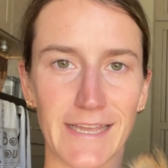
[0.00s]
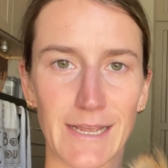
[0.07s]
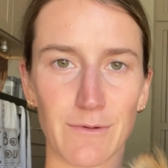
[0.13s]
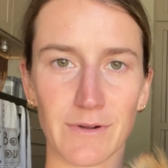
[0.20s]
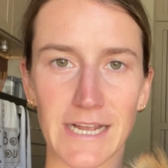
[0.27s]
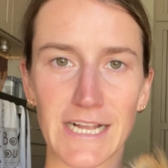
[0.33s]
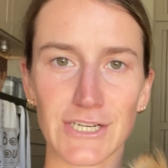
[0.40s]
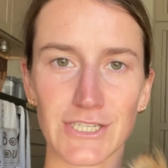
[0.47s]
we're
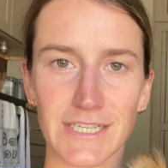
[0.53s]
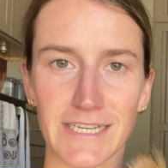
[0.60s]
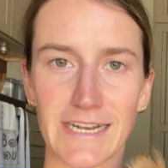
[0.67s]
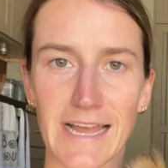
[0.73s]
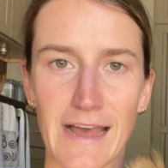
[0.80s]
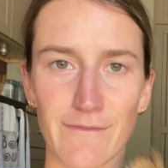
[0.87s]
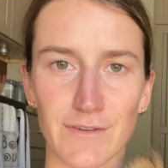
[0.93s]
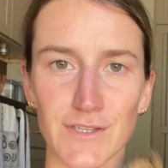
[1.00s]
actually gonna
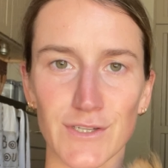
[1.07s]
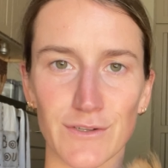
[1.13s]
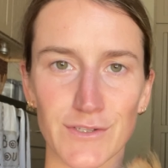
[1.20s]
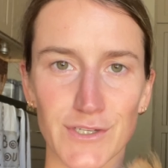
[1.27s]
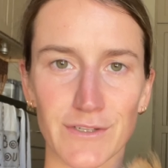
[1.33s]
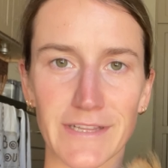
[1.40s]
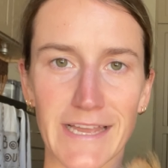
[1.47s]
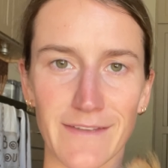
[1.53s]
have a
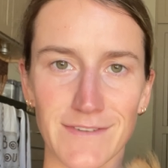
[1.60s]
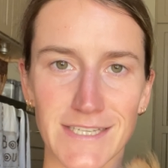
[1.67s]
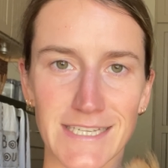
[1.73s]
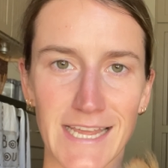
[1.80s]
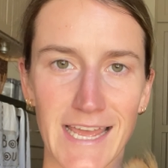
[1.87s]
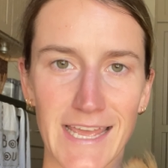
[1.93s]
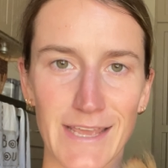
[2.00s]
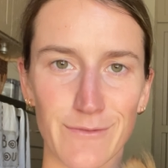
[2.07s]
social life today,